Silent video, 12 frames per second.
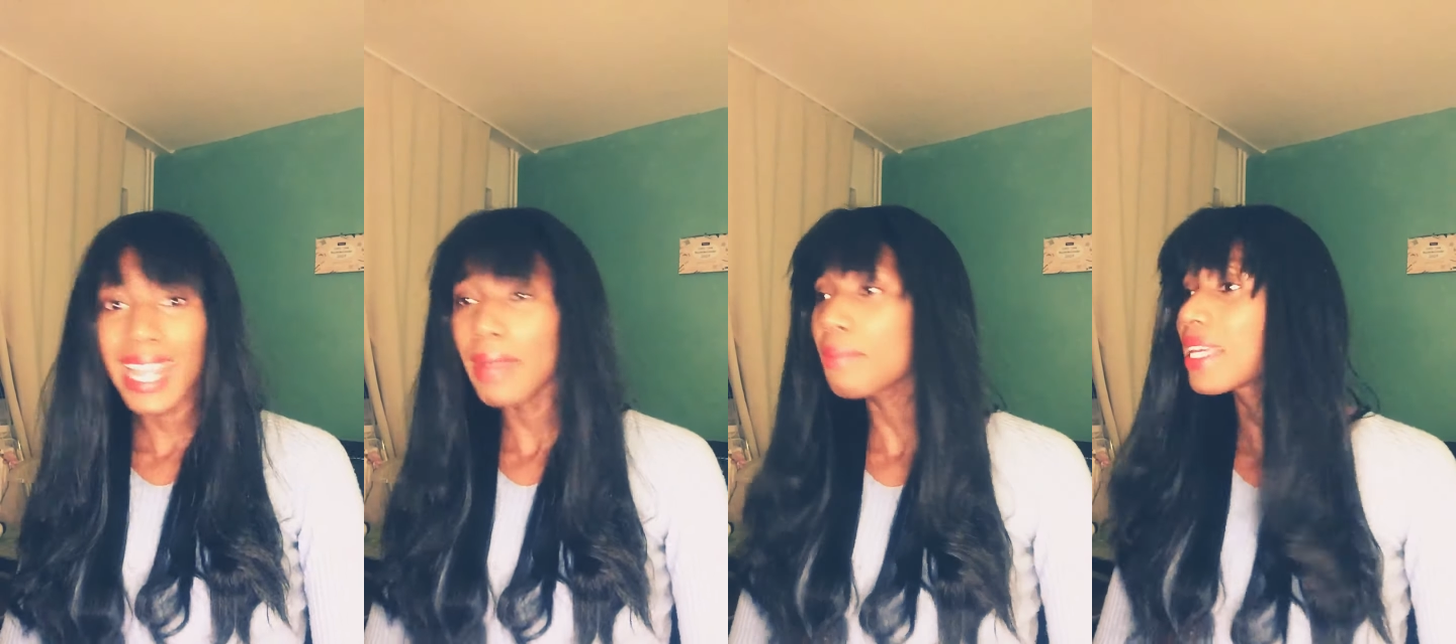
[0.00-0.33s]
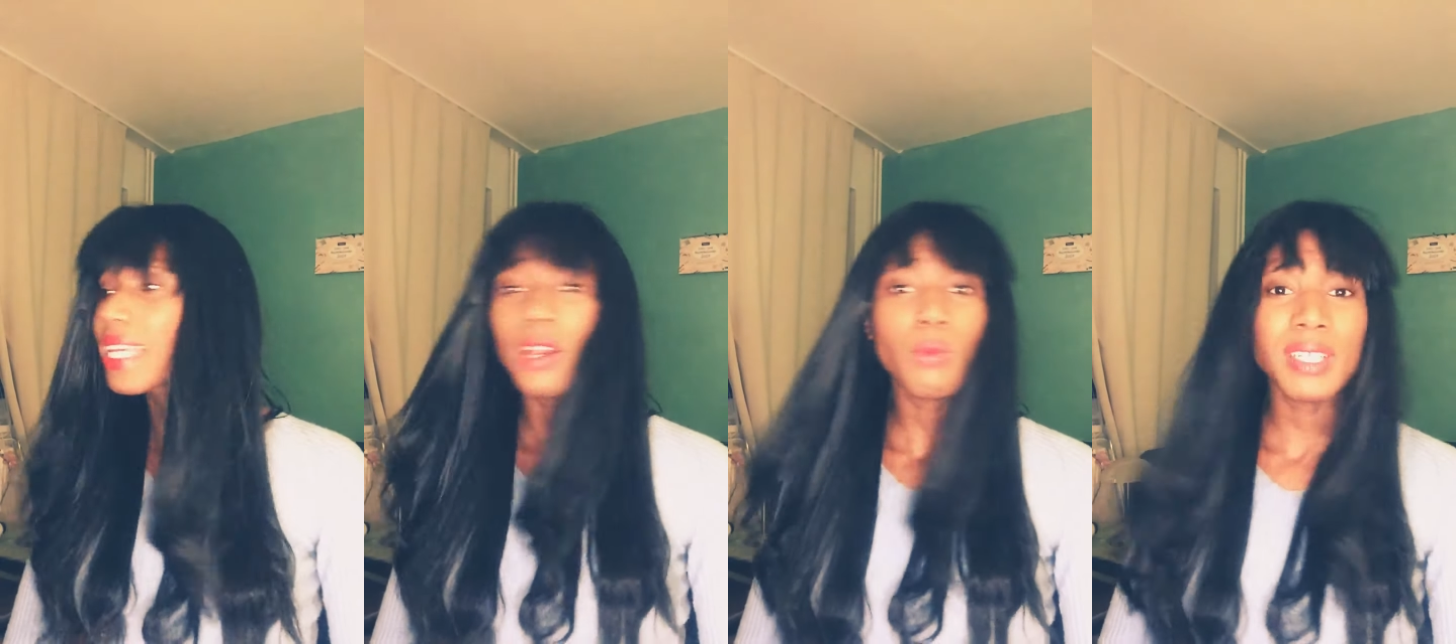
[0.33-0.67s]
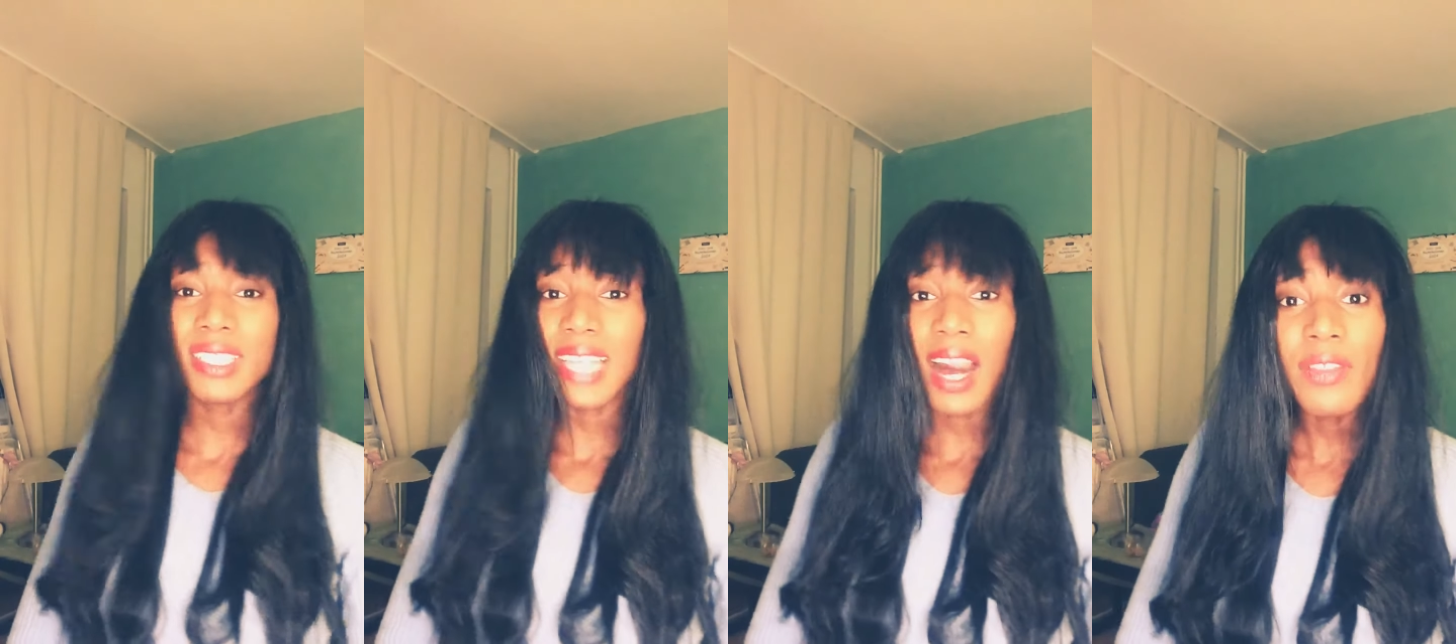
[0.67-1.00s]
let me get
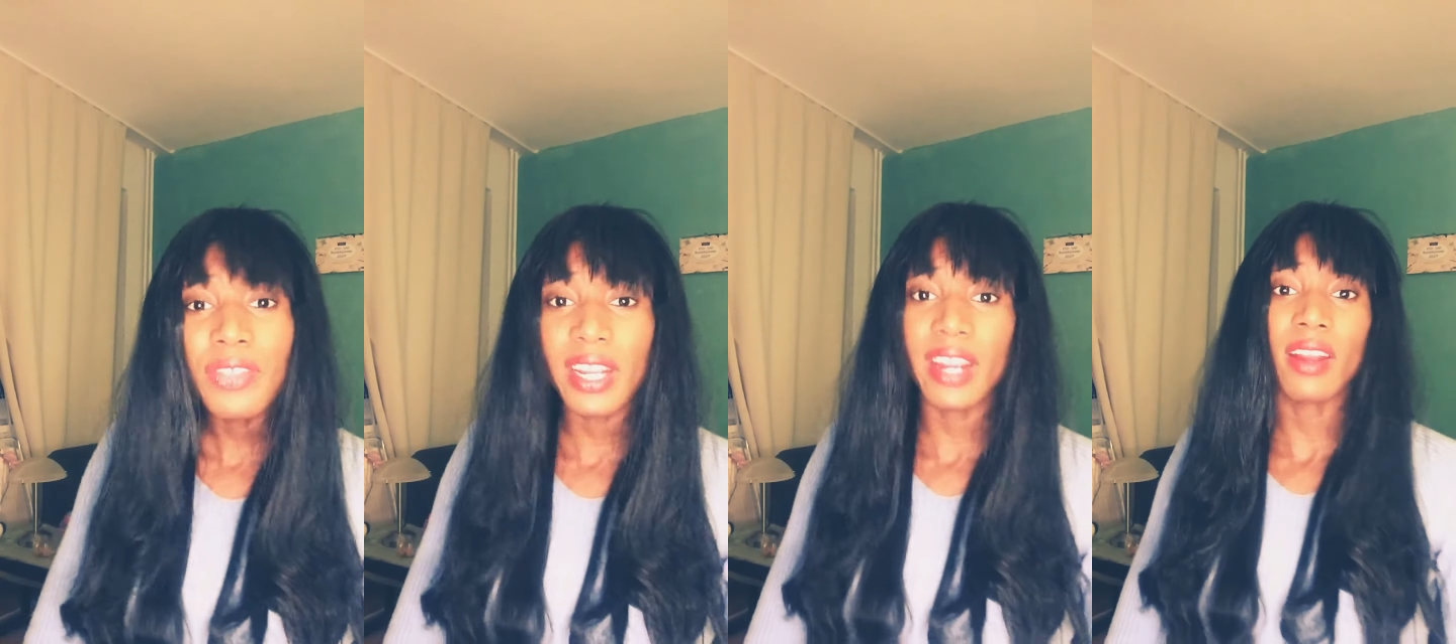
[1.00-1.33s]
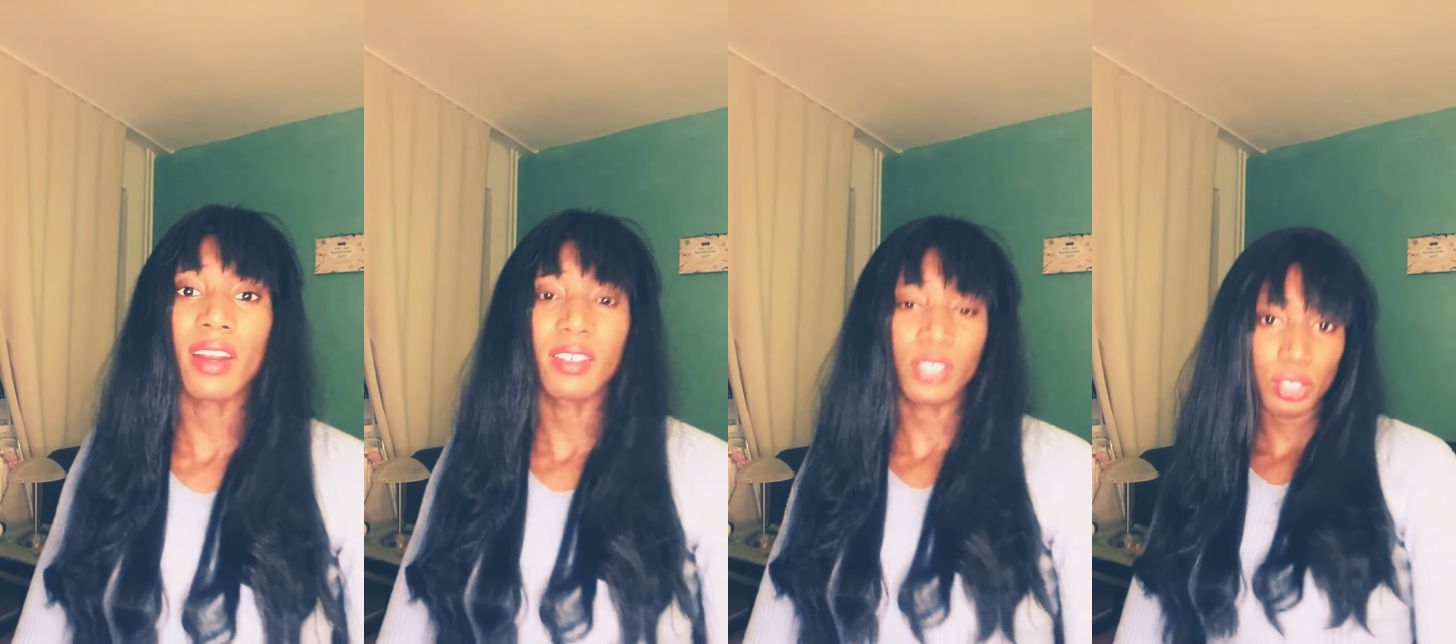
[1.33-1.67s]
what's out there